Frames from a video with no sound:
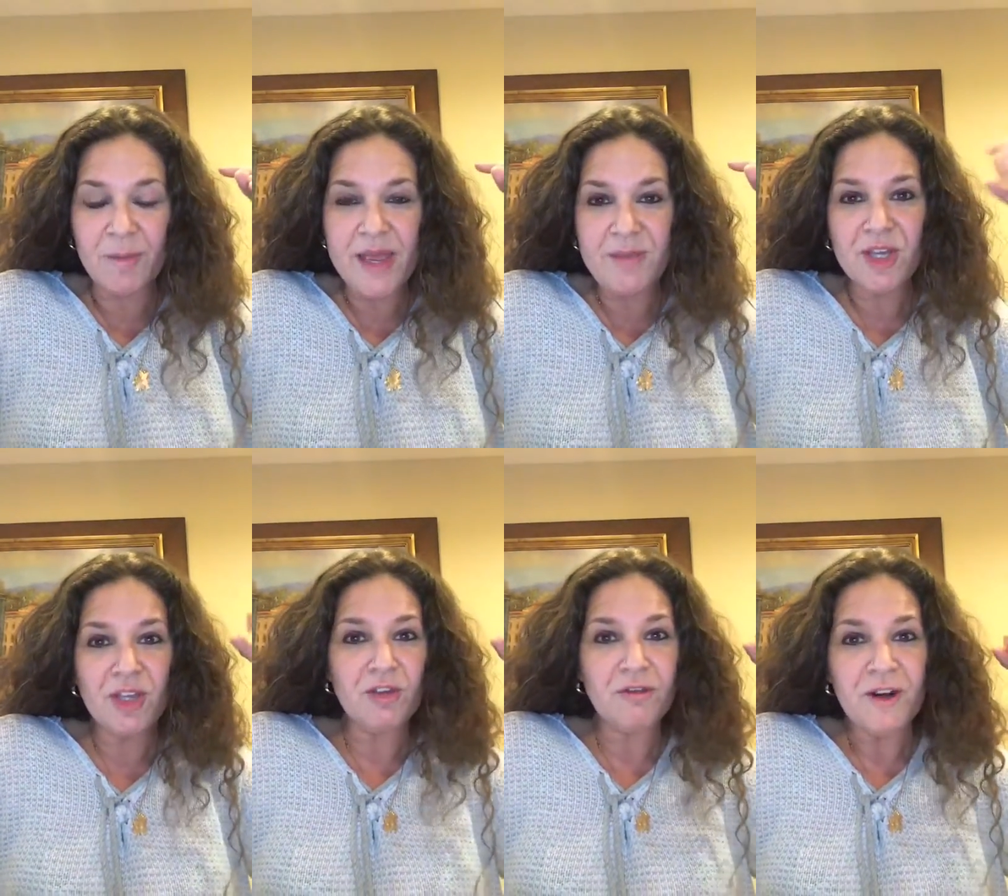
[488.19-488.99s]
Maybe
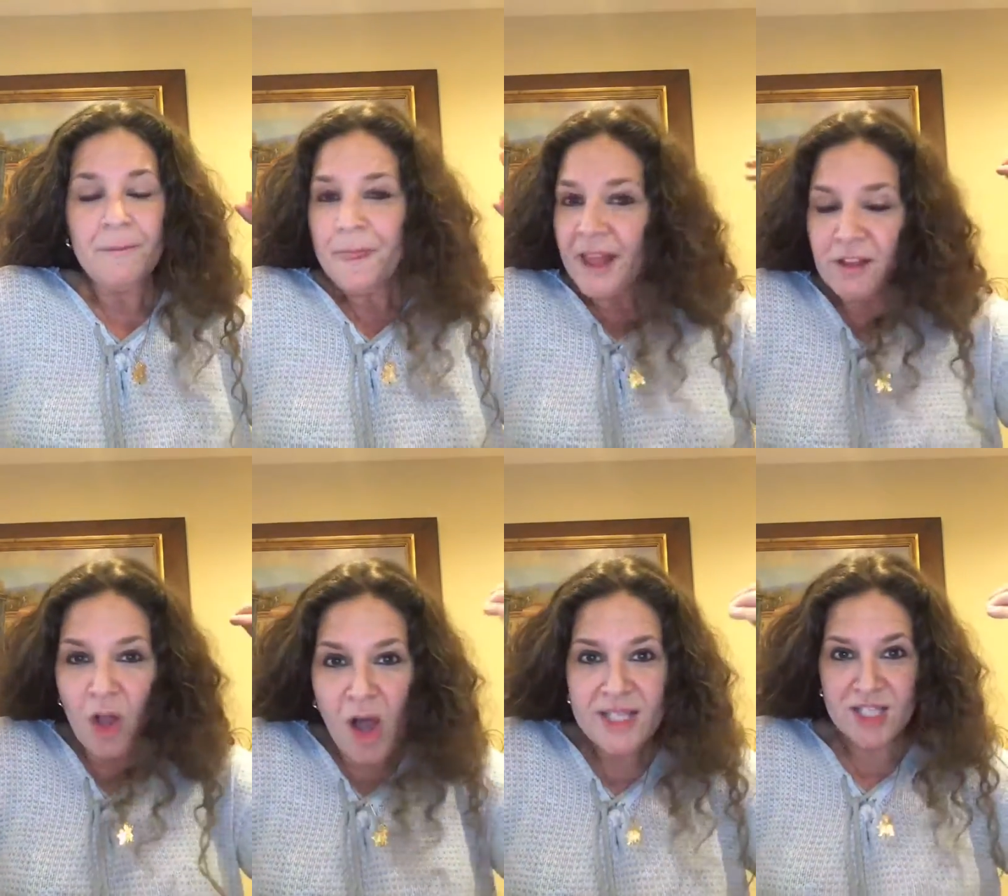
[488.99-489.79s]
you've
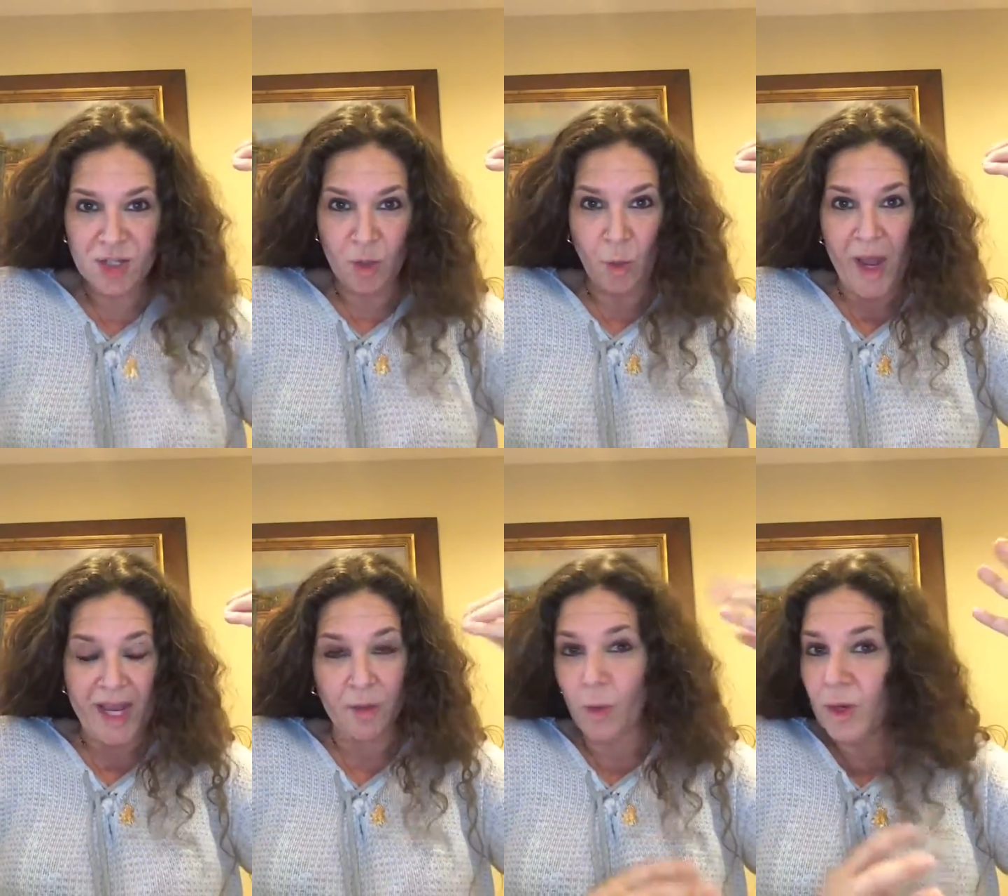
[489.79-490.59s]
lost the
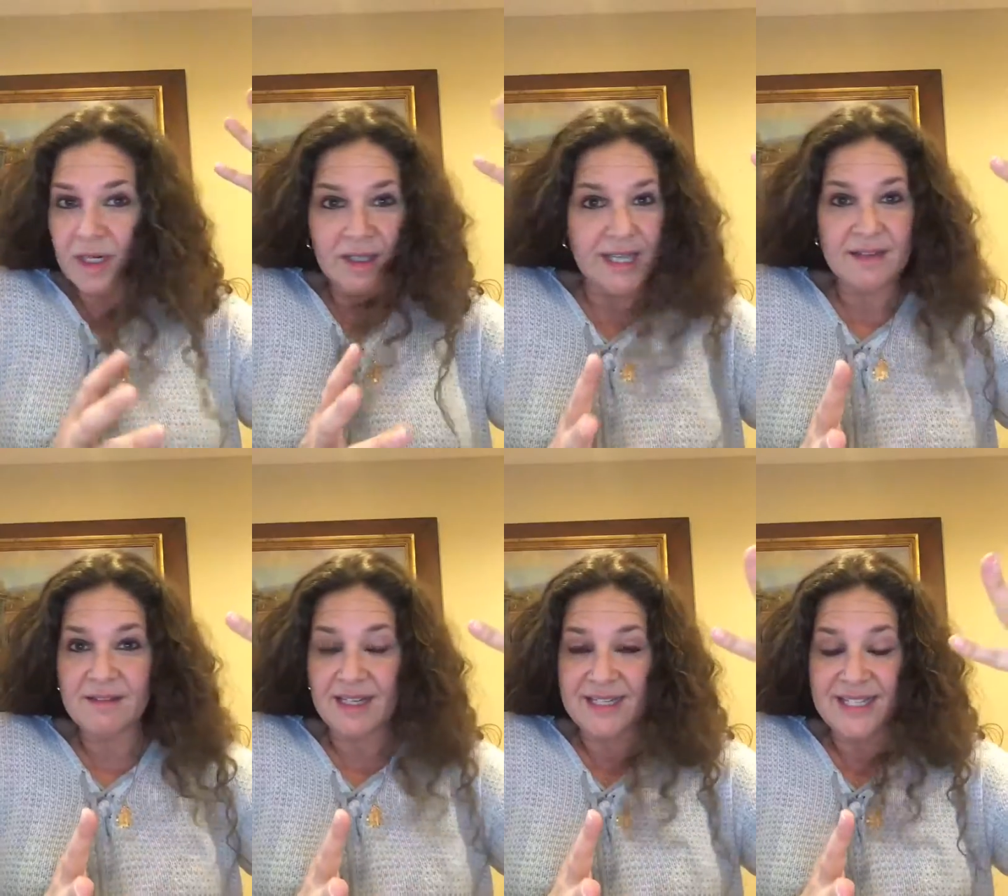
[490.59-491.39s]
weight, or like,
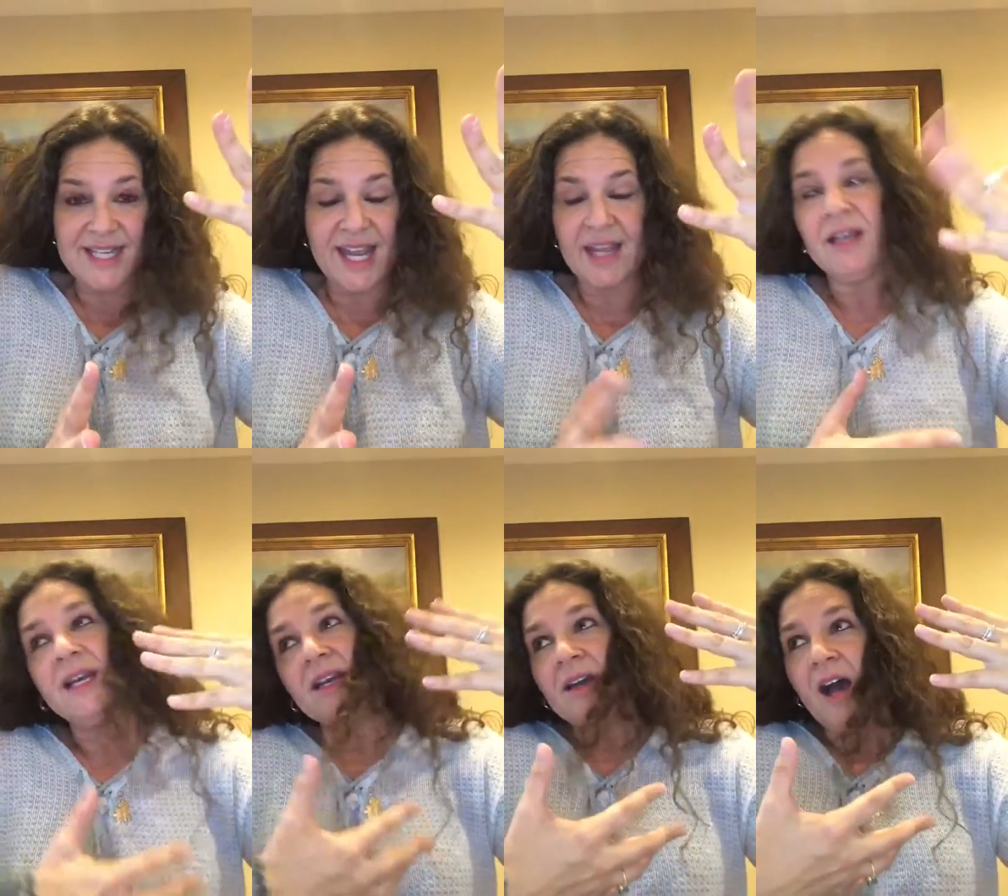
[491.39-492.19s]
let's say,
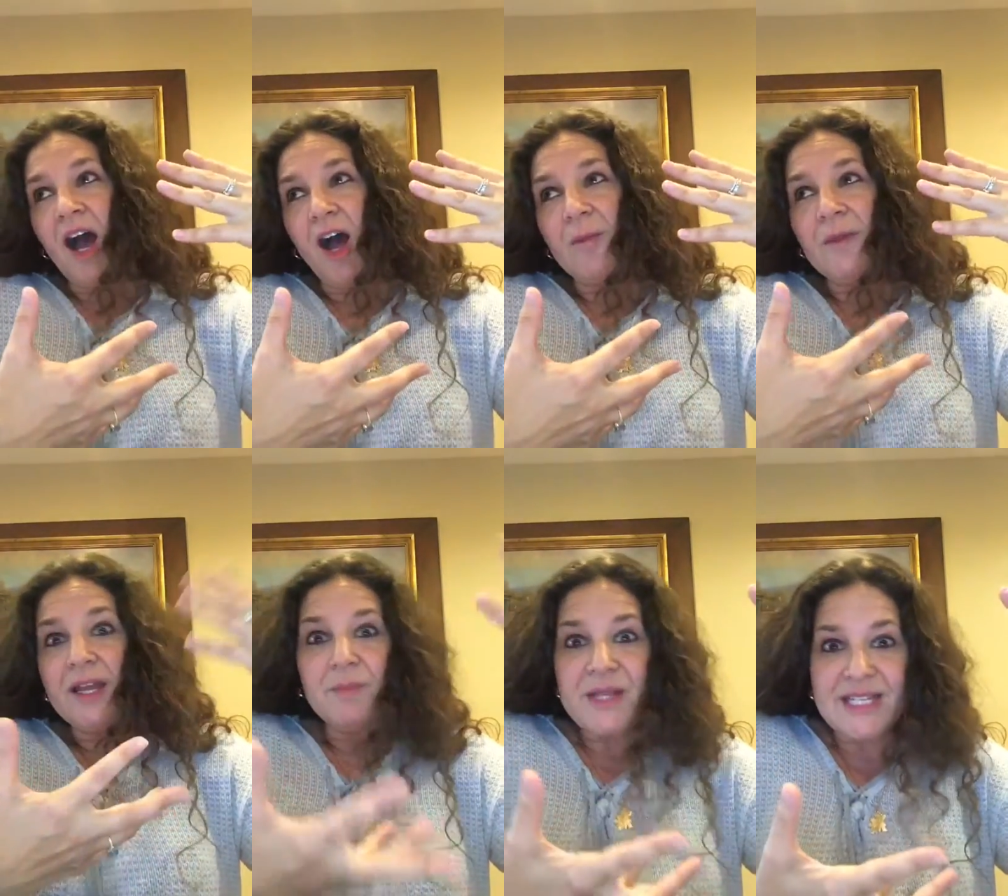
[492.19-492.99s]

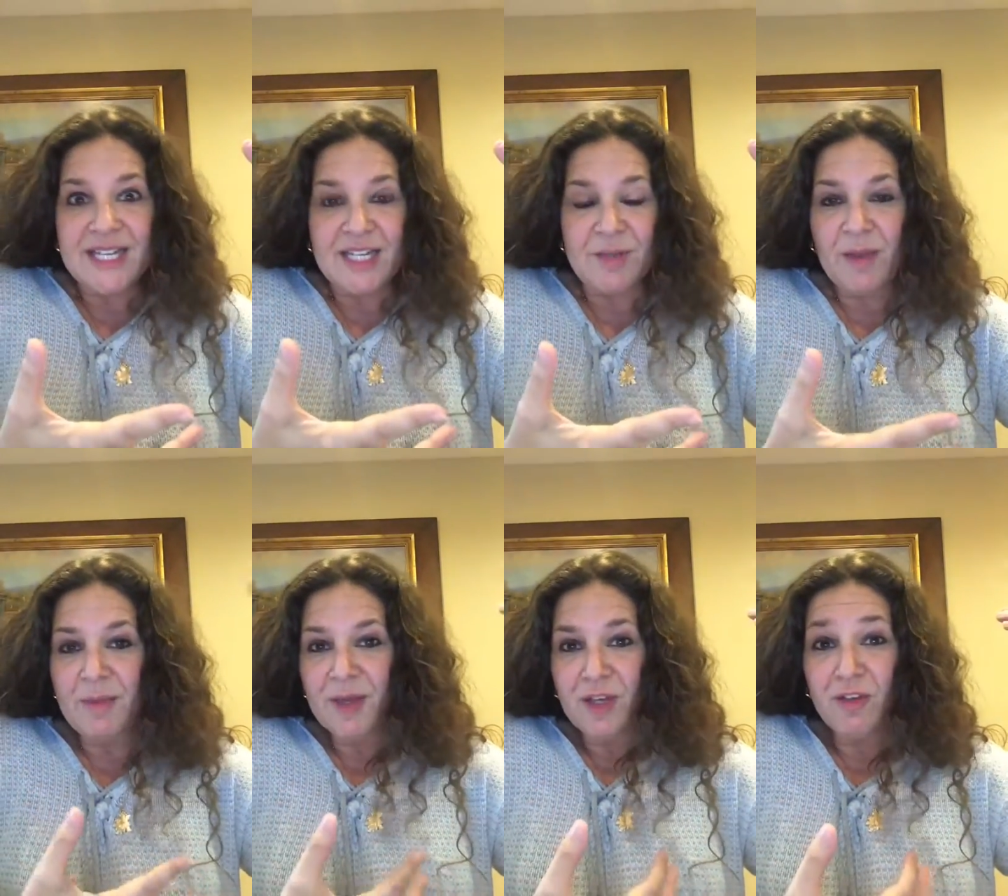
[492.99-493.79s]
in business,
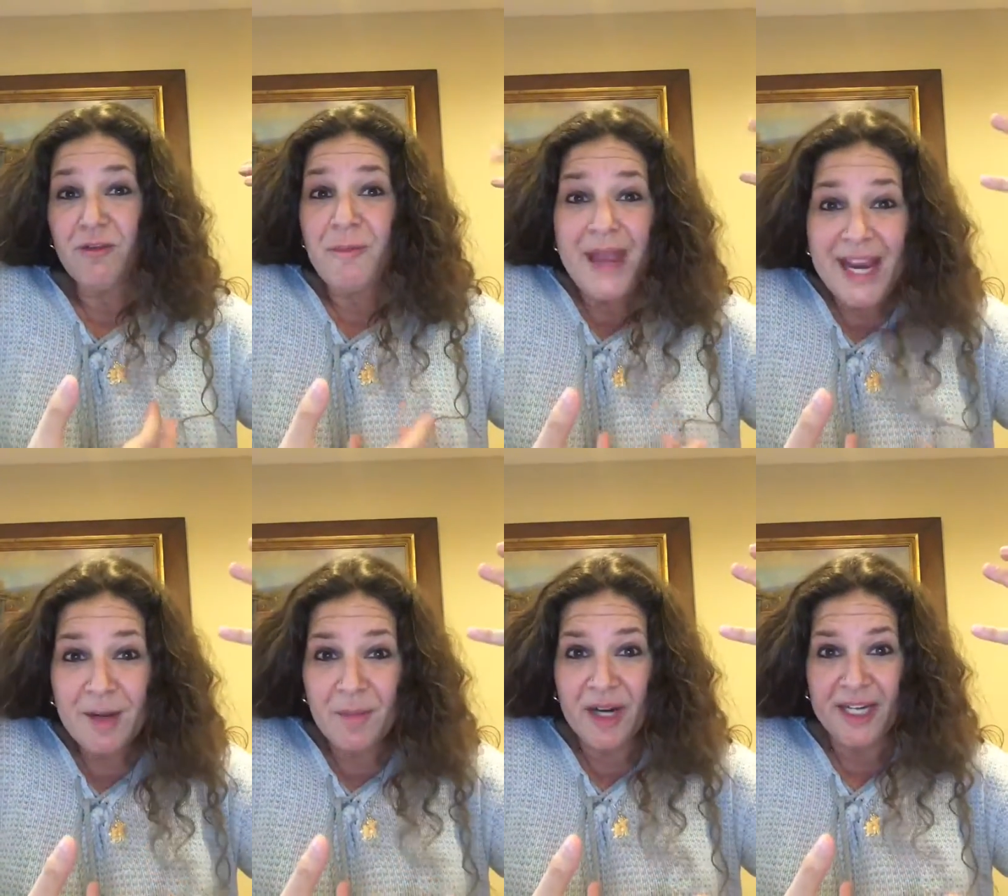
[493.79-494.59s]
maybe you've
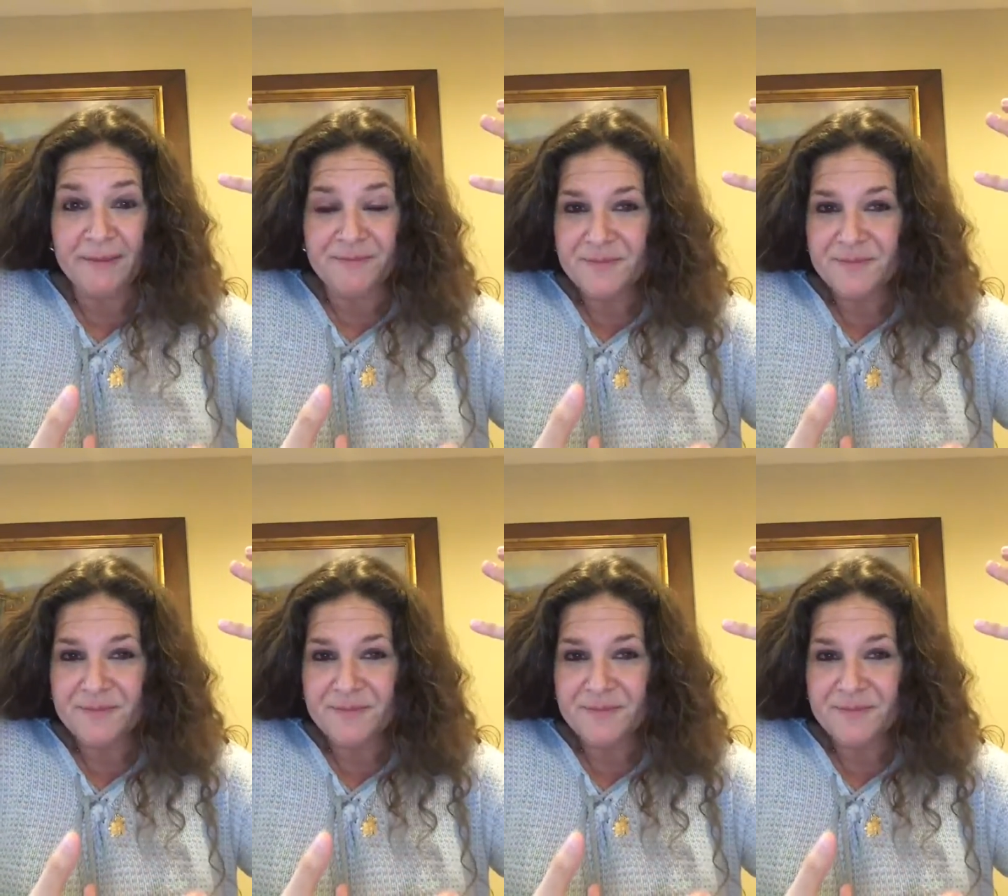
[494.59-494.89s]
made money,